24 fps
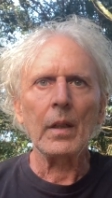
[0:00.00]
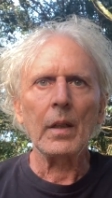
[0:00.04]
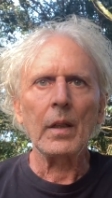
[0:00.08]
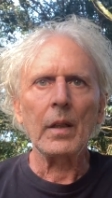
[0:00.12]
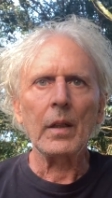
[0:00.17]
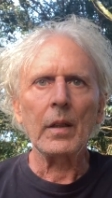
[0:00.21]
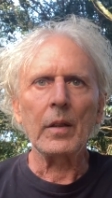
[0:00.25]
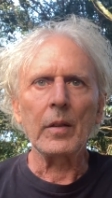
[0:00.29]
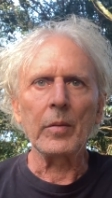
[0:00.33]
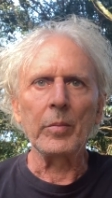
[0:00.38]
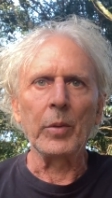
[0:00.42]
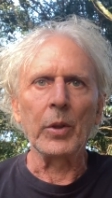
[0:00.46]

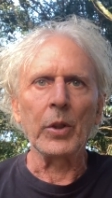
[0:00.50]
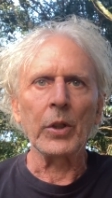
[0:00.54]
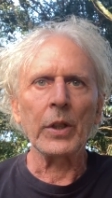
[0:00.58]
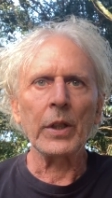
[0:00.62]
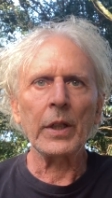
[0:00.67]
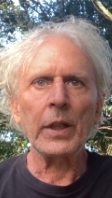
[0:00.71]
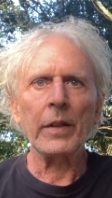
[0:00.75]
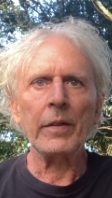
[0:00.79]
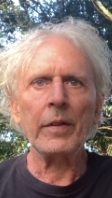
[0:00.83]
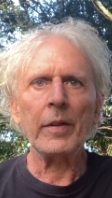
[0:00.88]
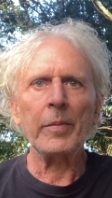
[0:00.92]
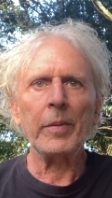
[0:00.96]
Good morning,
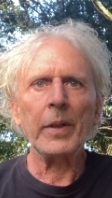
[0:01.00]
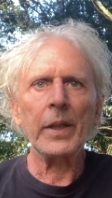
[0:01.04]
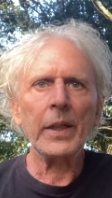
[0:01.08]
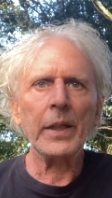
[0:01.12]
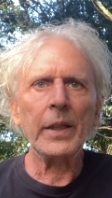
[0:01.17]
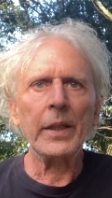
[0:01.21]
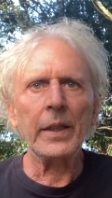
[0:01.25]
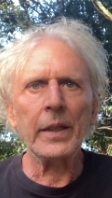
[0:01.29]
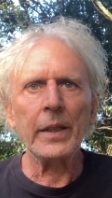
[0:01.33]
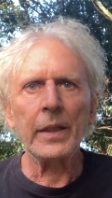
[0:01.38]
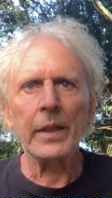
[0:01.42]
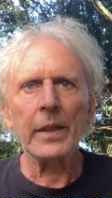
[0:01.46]
everybody.
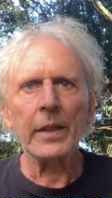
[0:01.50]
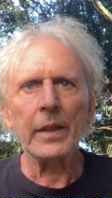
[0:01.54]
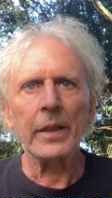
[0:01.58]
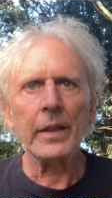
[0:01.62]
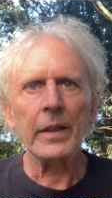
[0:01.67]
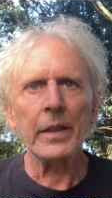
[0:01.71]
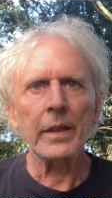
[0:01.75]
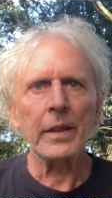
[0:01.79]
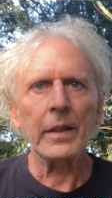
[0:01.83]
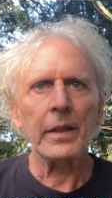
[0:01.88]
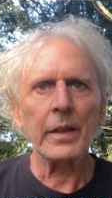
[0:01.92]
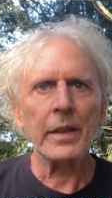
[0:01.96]

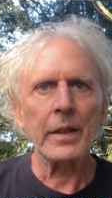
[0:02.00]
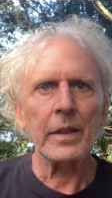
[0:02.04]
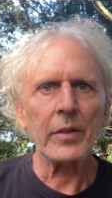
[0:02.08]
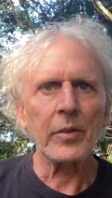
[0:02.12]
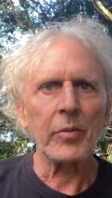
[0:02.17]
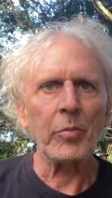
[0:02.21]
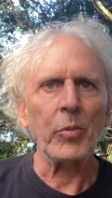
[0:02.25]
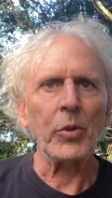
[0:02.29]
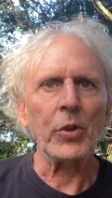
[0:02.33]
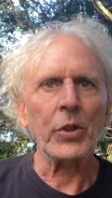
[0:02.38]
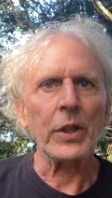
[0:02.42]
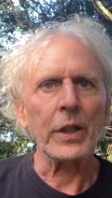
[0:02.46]
It's
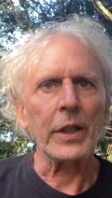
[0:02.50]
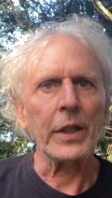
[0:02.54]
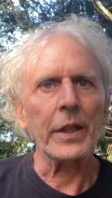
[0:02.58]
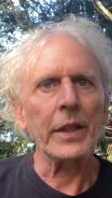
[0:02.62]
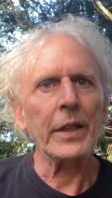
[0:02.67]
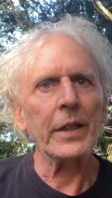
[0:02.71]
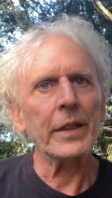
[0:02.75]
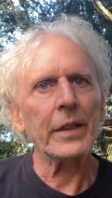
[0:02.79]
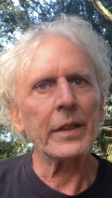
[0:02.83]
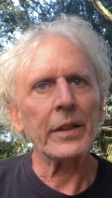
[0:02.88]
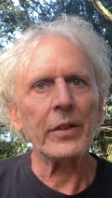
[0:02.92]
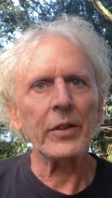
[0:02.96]
morning
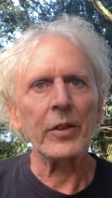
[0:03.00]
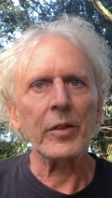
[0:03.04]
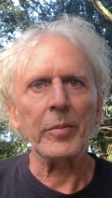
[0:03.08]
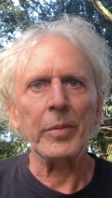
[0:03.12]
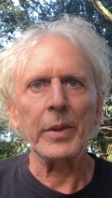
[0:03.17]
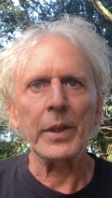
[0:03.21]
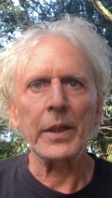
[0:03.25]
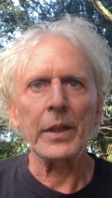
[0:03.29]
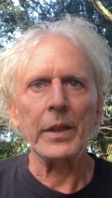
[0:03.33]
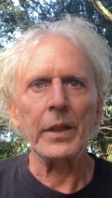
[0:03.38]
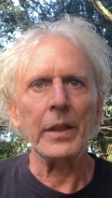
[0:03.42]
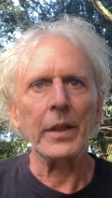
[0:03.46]
here. It could
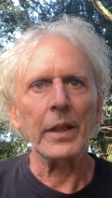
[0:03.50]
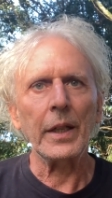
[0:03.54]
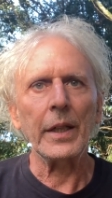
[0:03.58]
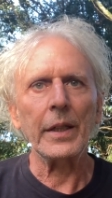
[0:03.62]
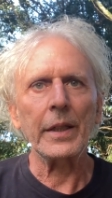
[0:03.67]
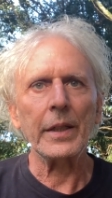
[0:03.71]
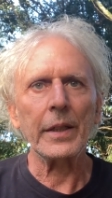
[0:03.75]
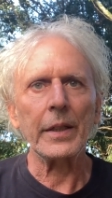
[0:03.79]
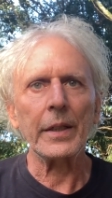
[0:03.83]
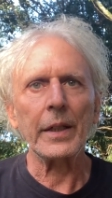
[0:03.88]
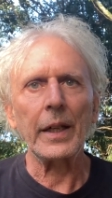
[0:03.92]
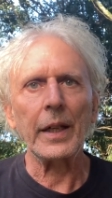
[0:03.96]
be
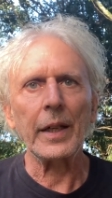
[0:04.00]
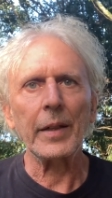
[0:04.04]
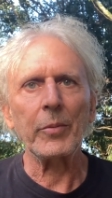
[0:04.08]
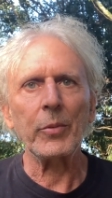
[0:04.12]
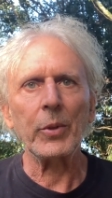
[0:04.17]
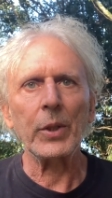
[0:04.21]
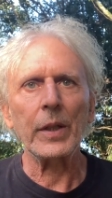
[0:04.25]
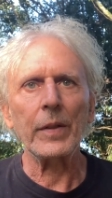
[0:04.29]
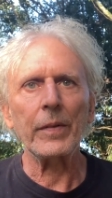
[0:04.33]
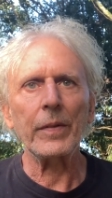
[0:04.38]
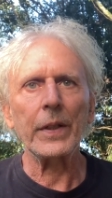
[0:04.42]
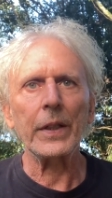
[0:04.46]
any time,
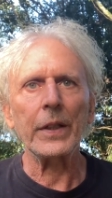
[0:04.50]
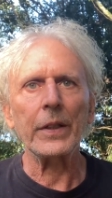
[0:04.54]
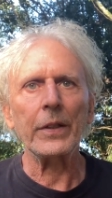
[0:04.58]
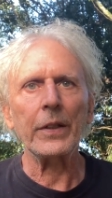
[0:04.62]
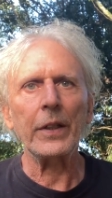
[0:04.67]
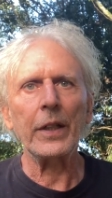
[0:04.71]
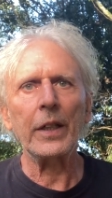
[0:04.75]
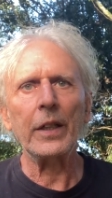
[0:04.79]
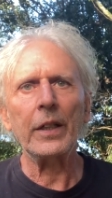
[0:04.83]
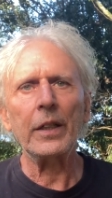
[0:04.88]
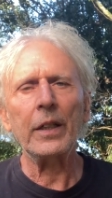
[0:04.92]
wherever you are.